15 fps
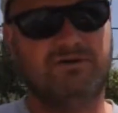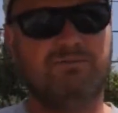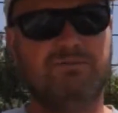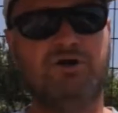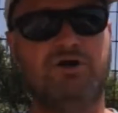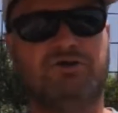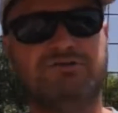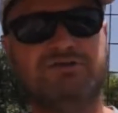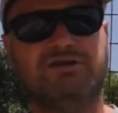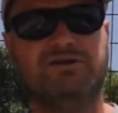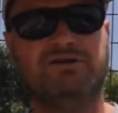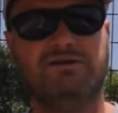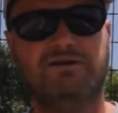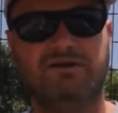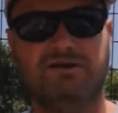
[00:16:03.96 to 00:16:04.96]
malt
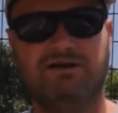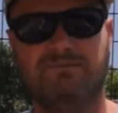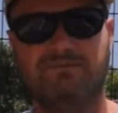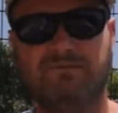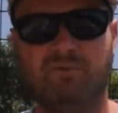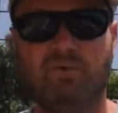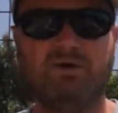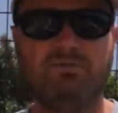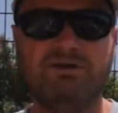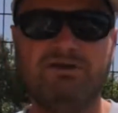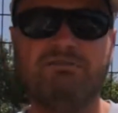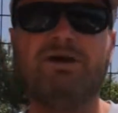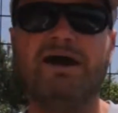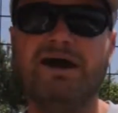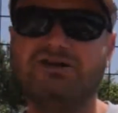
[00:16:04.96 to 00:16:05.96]
one
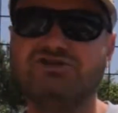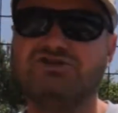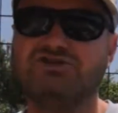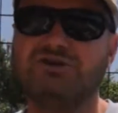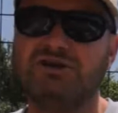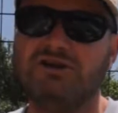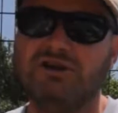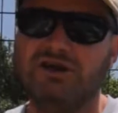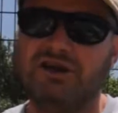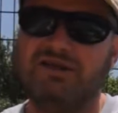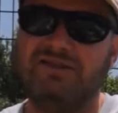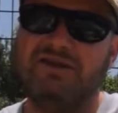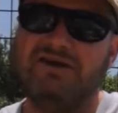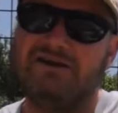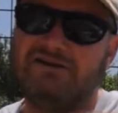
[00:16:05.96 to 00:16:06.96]
big batch,
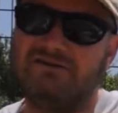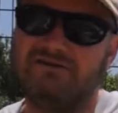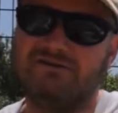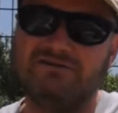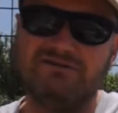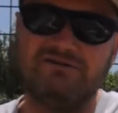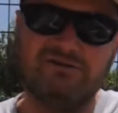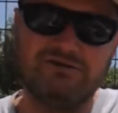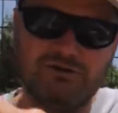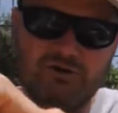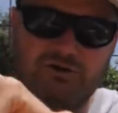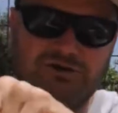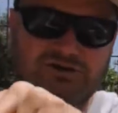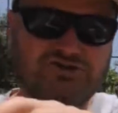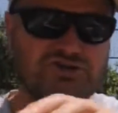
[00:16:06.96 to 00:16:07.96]
and that is
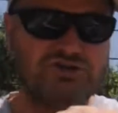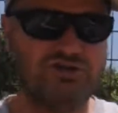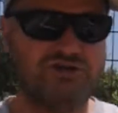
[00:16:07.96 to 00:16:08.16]
storage.